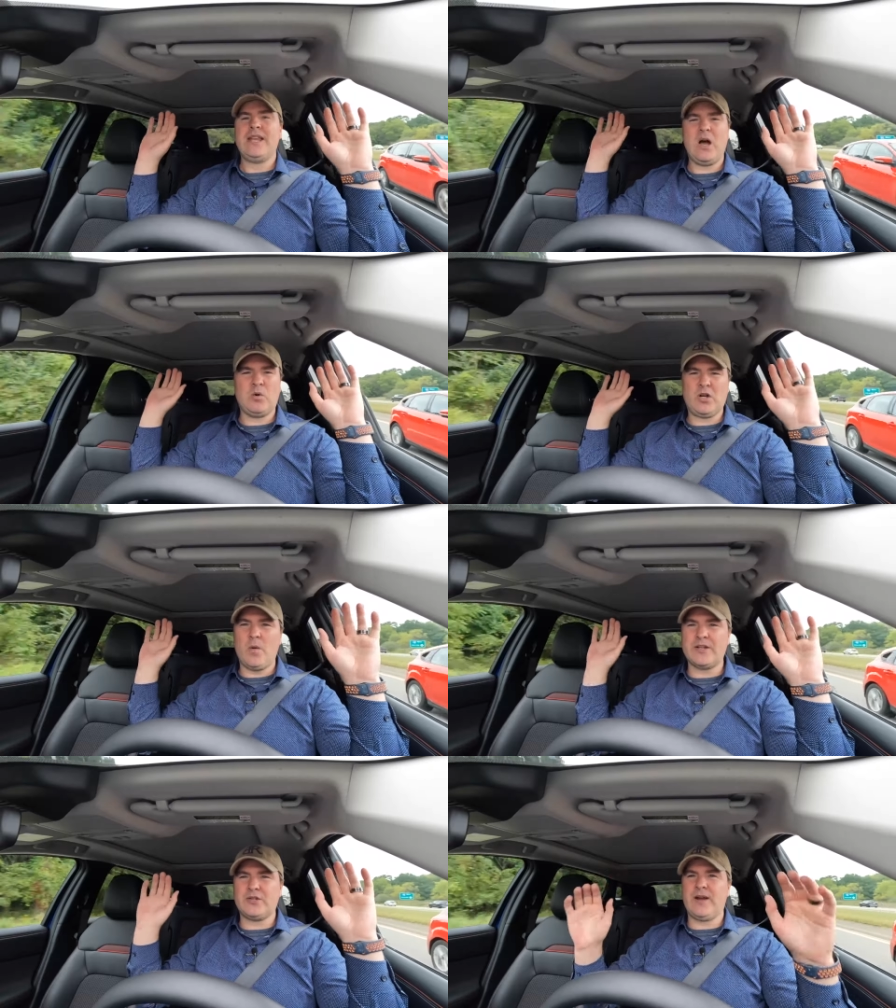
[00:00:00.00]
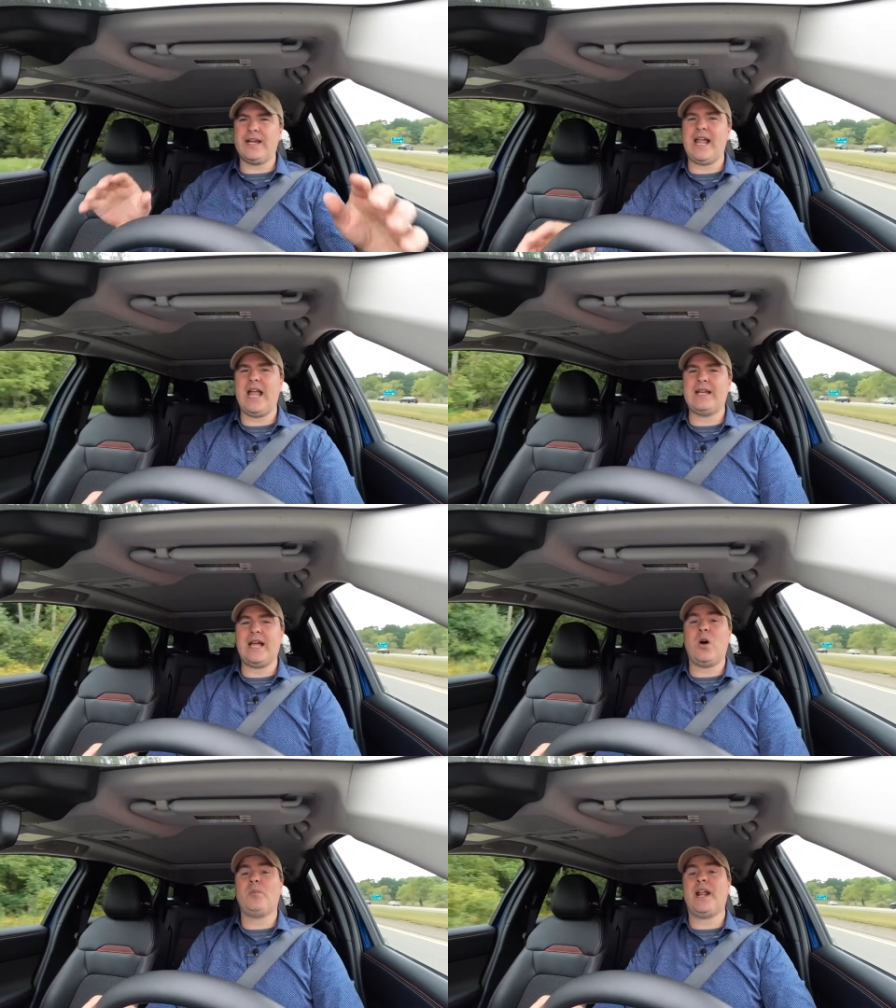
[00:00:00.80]
Now we're going straight right
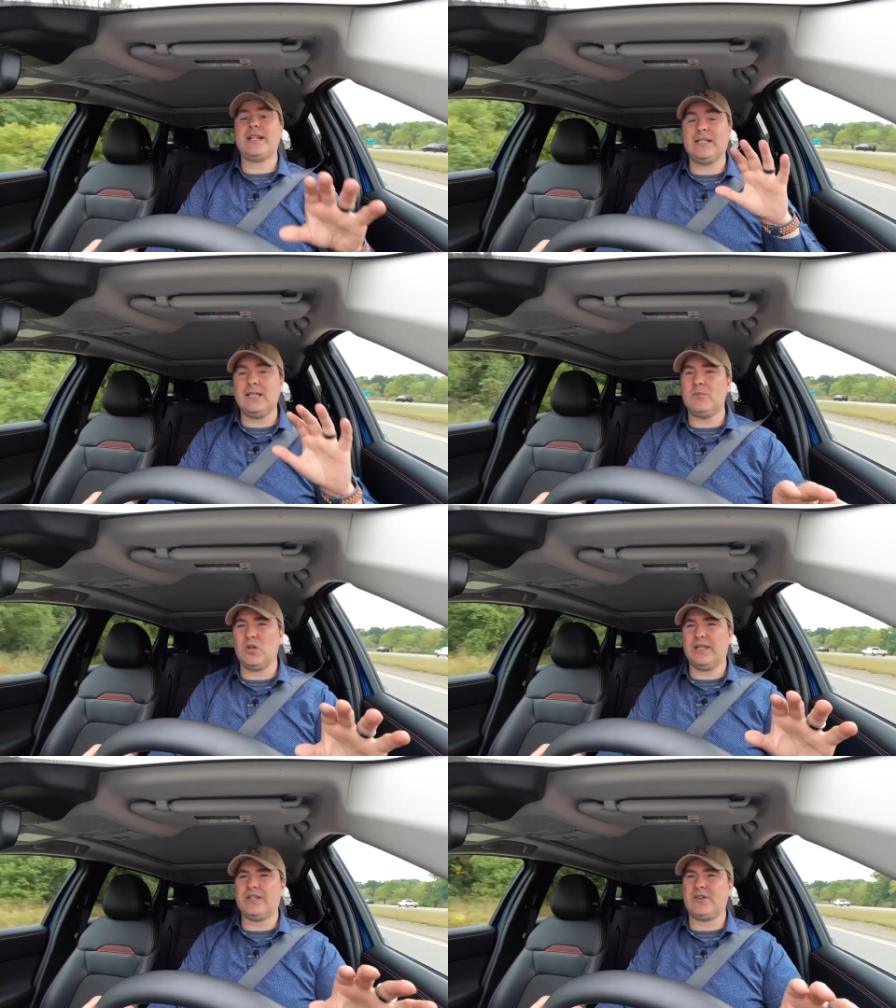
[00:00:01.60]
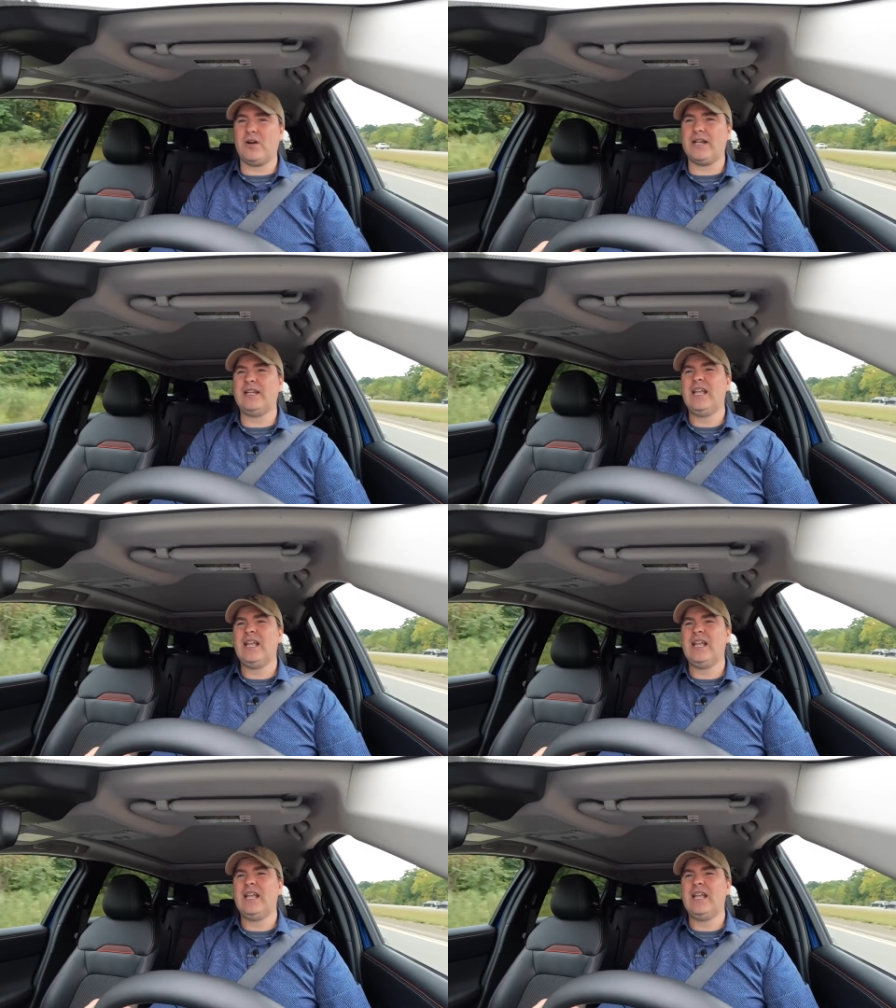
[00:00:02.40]
now, but I deliberately started